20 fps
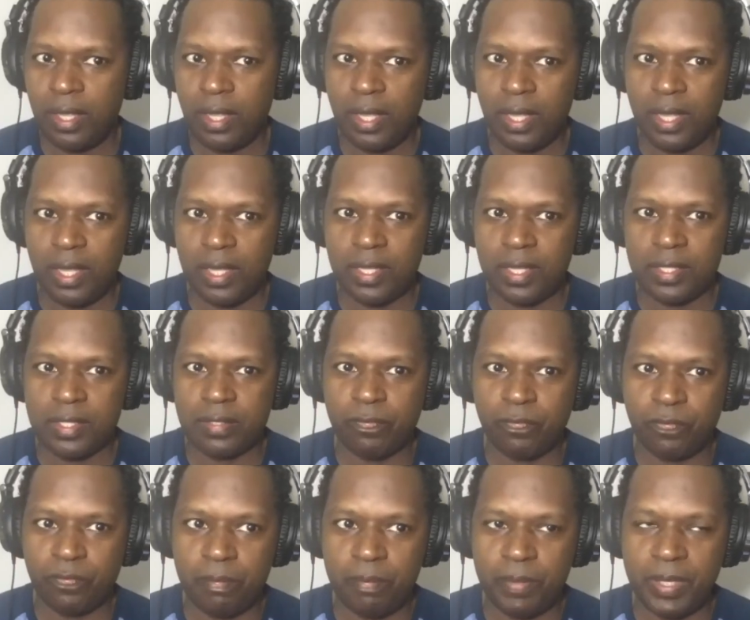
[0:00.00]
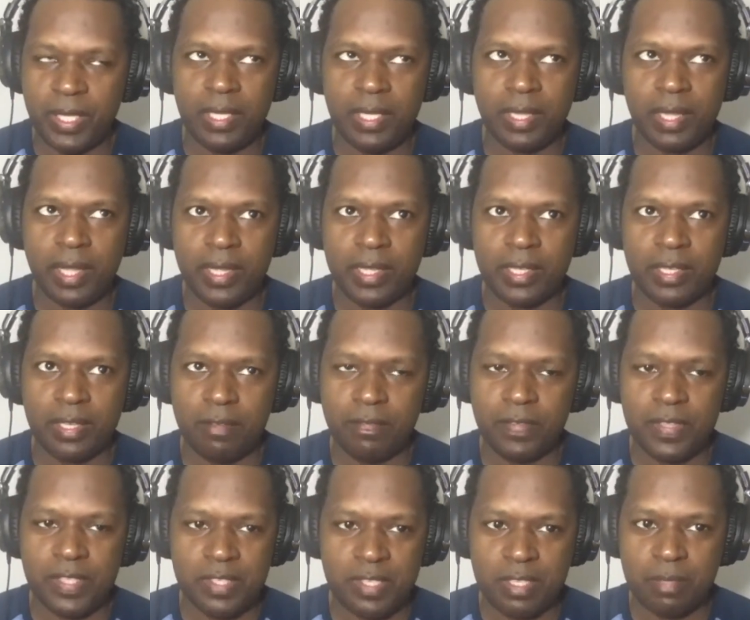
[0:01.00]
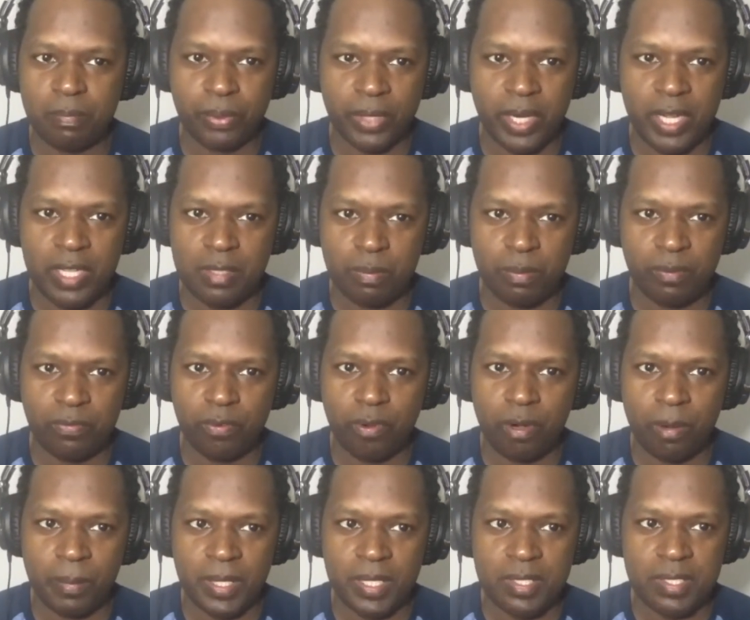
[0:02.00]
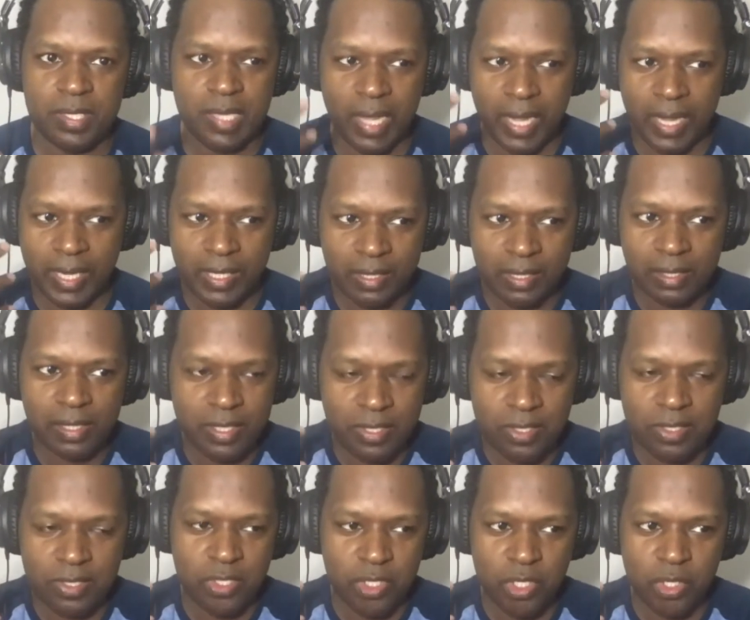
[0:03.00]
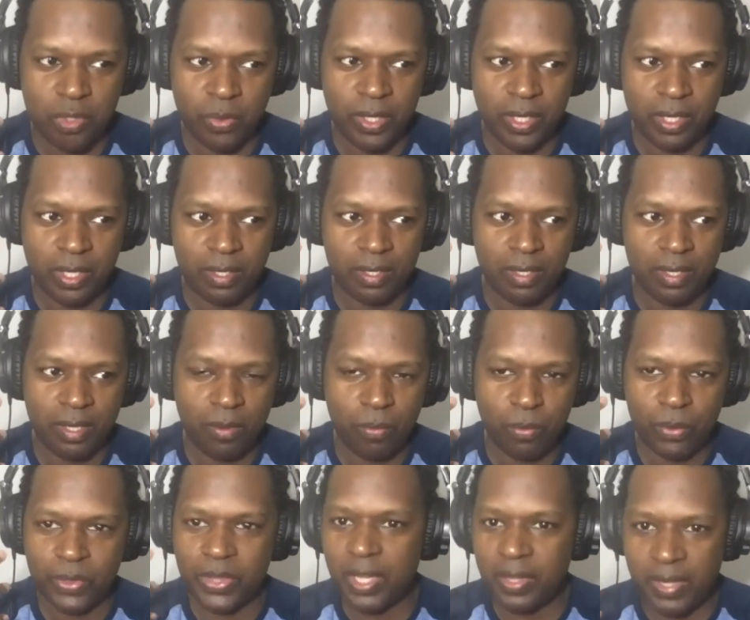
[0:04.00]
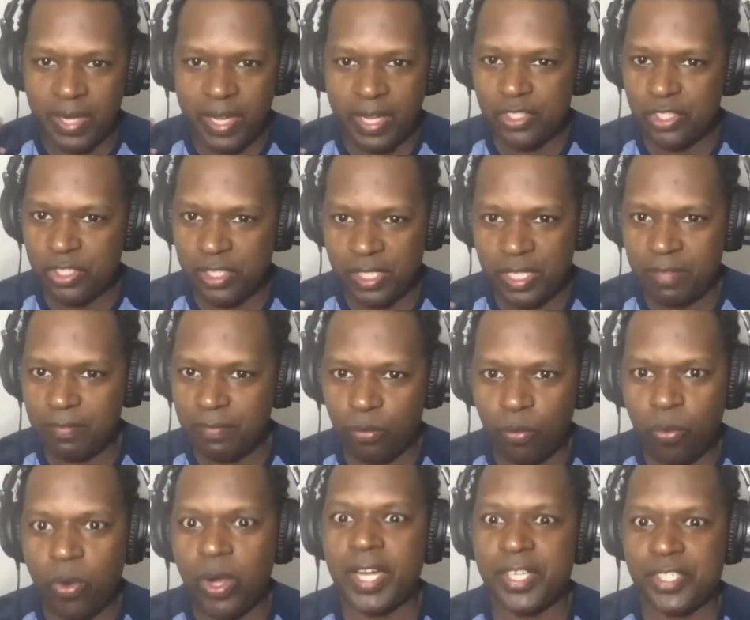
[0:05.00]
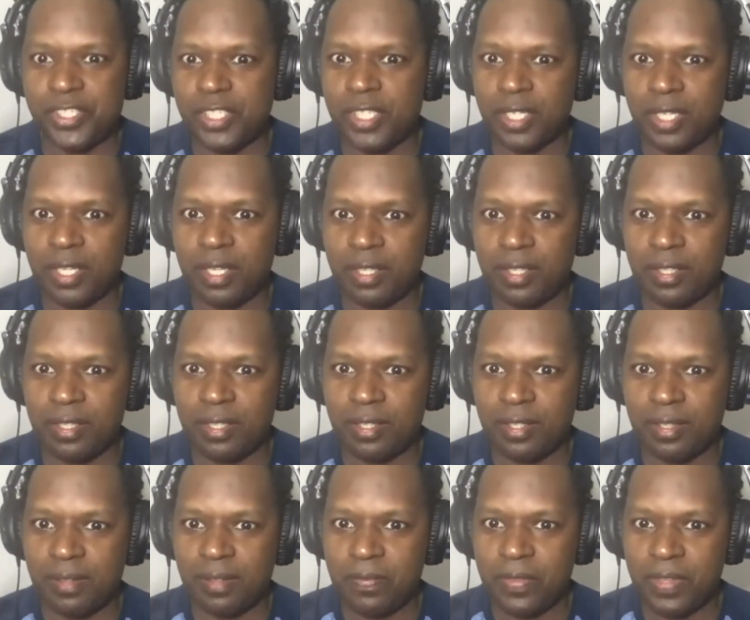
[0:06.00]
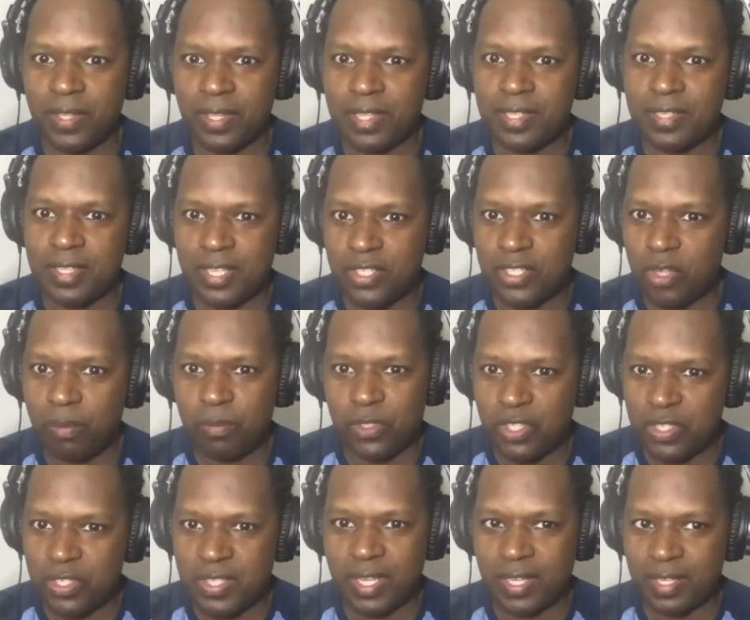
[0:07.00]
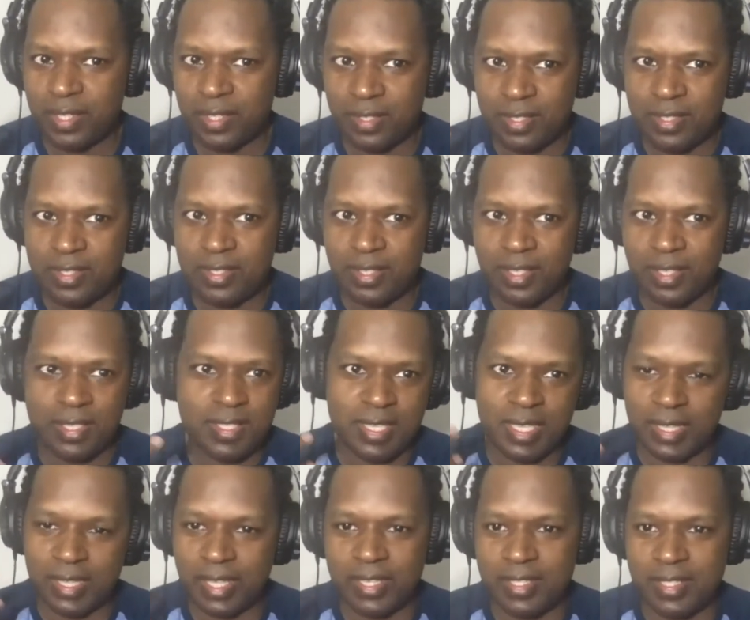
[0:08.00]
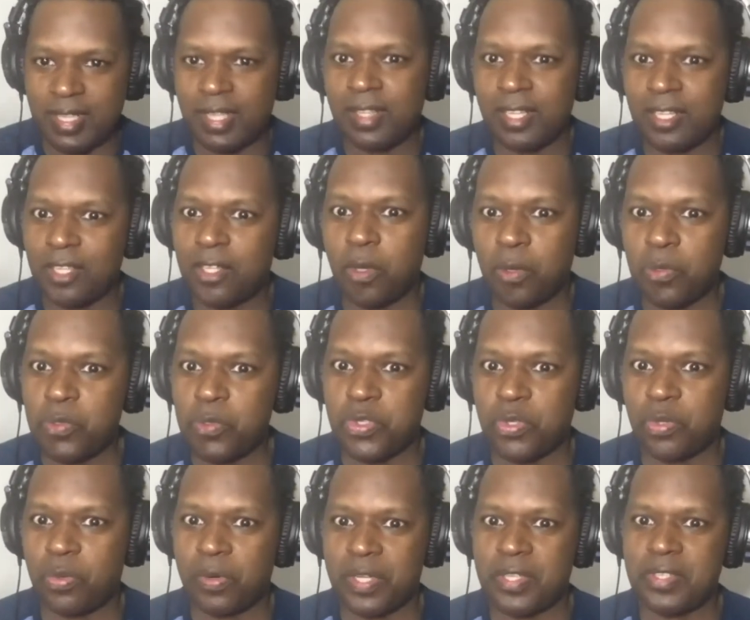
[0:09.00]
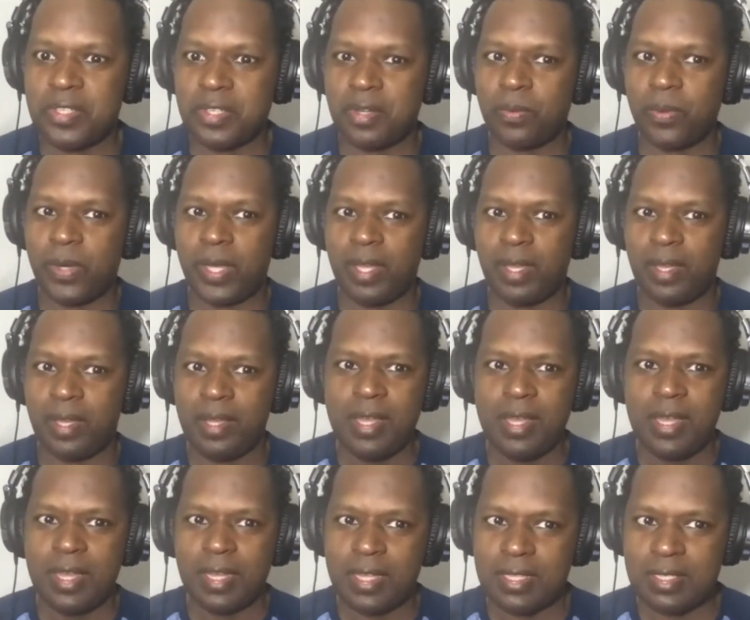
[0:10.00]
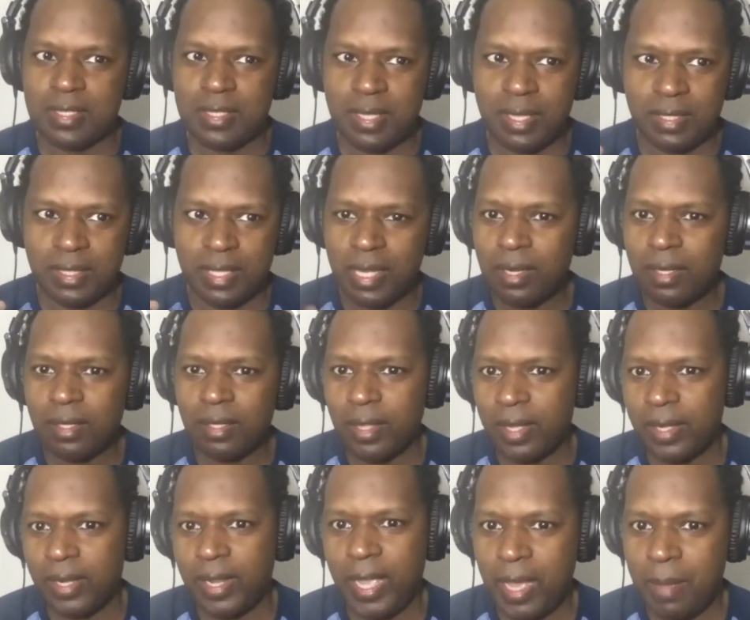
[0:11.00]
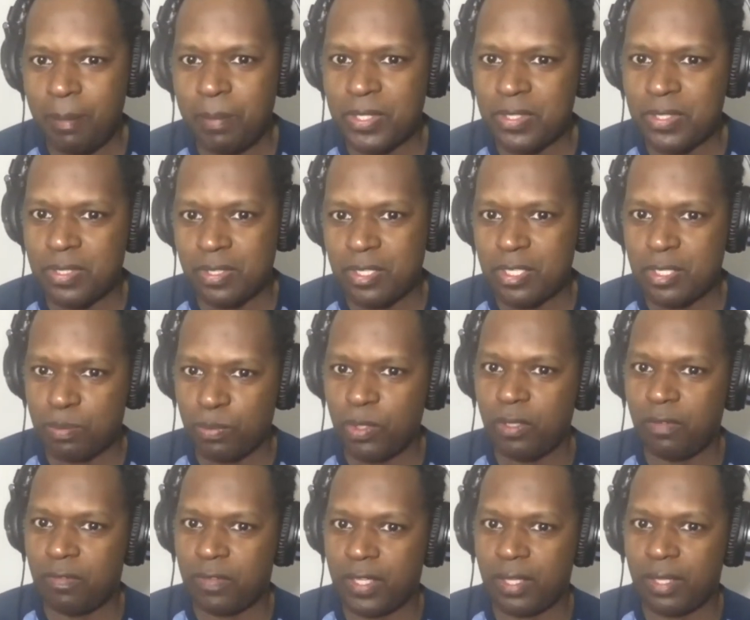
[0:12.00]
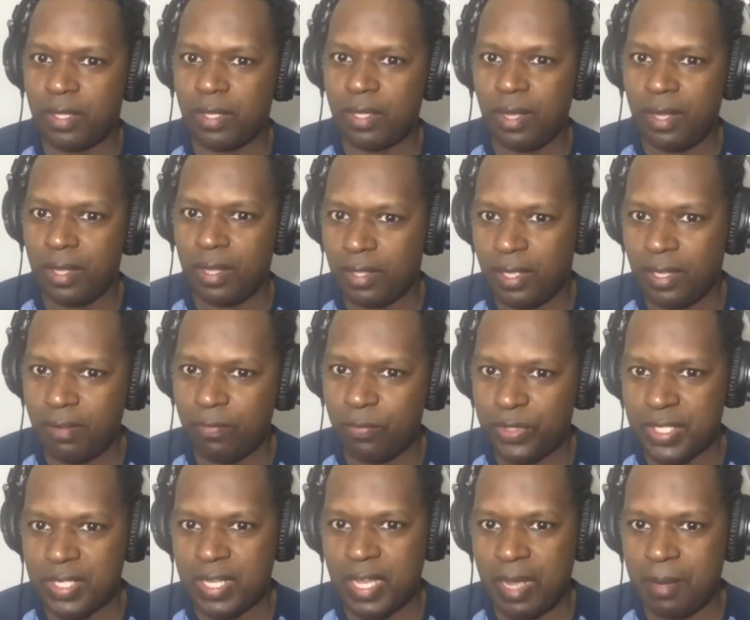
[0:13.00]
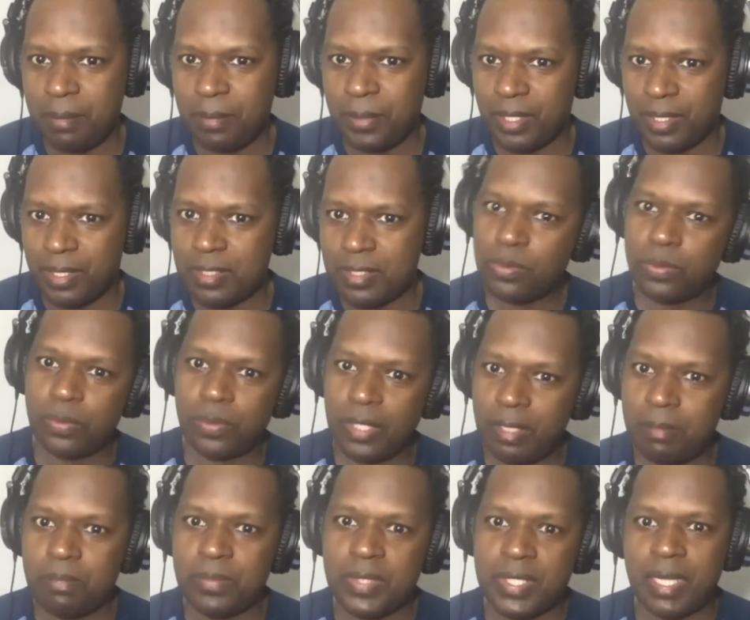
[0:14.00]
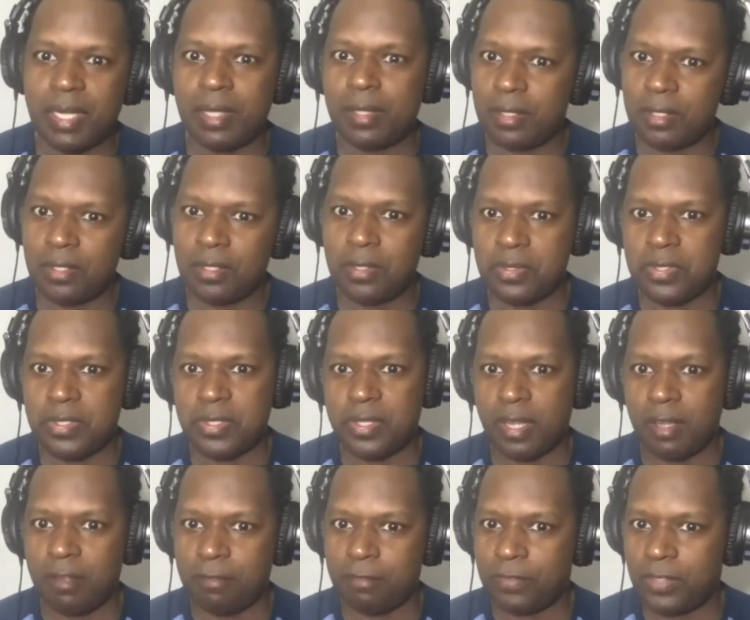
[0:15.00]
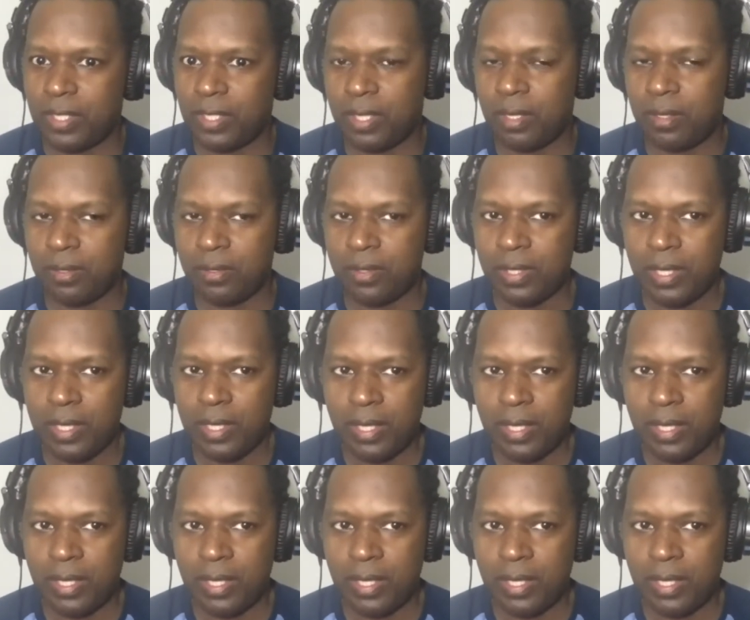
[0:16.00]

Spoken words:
And for me, like a Vincent Price performance, I could listen to it without actually even watching it. Cause he's almost just like, he's like telling ghost stories in a way. Cause not a lot happens in this movie. A lot of what's happening is him telling you stuff, you know?